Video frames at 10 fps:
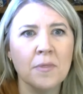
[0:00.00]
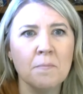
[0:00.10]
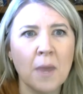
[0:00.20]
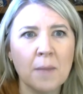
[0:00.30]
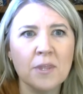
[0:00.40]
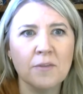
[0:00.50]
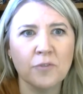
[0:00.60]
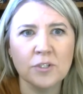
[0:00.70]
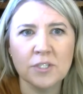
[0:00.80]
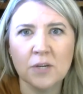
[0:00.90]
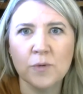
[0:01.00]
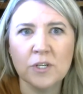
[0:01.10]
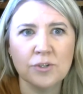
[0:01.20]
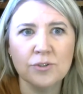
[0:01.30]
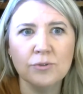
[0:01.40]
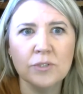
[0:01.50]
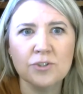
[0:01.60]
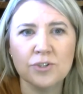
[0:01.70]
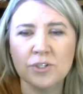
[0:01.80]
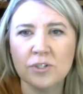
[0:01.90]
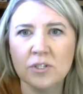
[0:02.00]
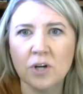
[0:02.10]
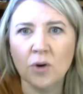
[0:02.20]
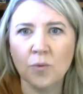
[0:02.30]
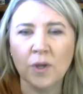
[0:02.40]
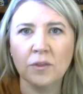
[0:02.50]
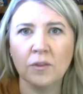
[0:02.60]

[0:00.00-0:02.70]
maybe the first thing we should do is just start with,